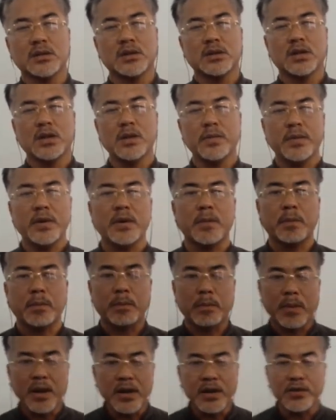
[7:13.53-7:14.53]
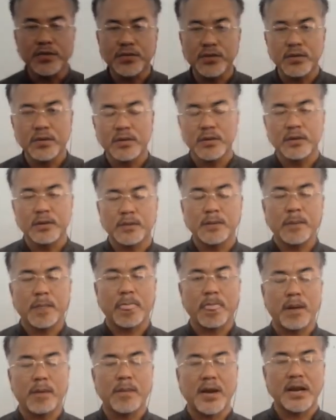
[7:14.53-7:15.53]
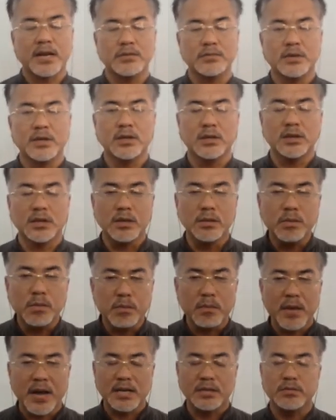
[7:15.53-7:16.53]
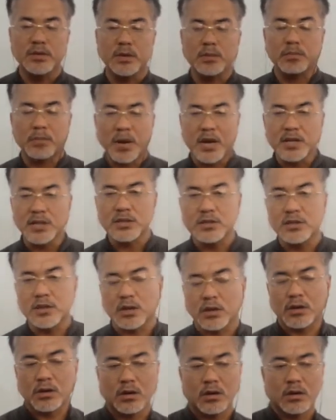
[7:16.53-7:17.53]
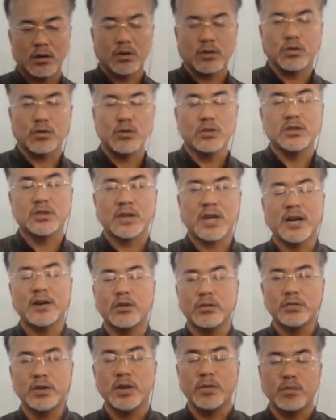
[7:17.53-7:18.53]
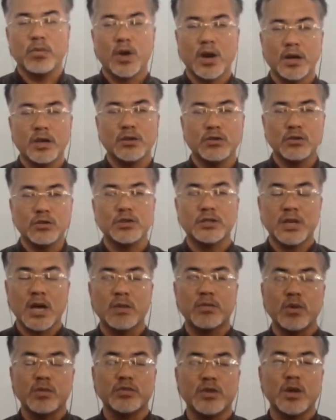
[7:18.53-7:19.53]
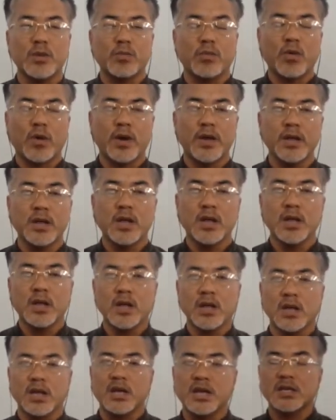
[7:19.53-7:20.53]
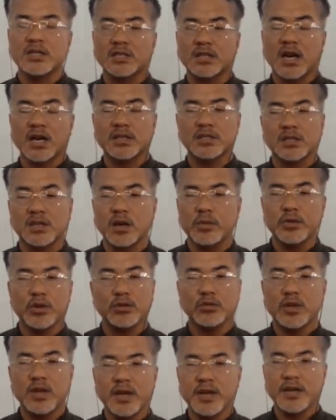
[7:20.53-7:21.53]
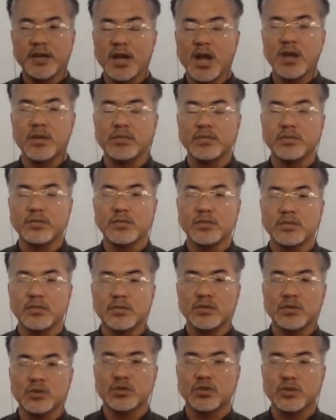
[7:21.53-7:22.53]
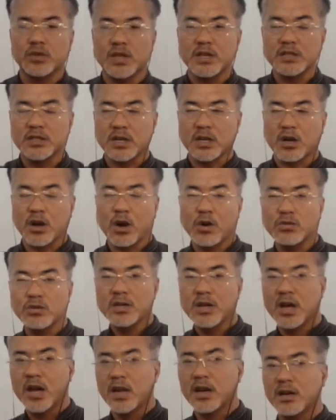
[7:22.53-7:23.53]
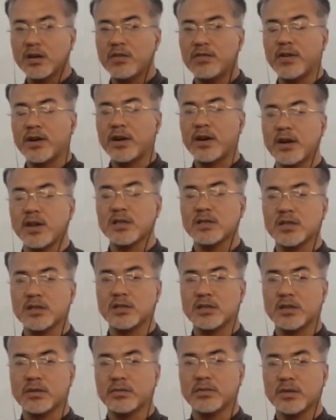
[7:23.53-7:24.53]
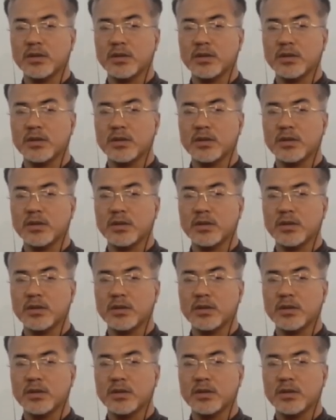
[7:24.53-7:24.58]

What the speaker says: If he punish the management, if management punish those kind of the employee, those type of the employee, he starts coming at the right time. So there is a cause effect relationship.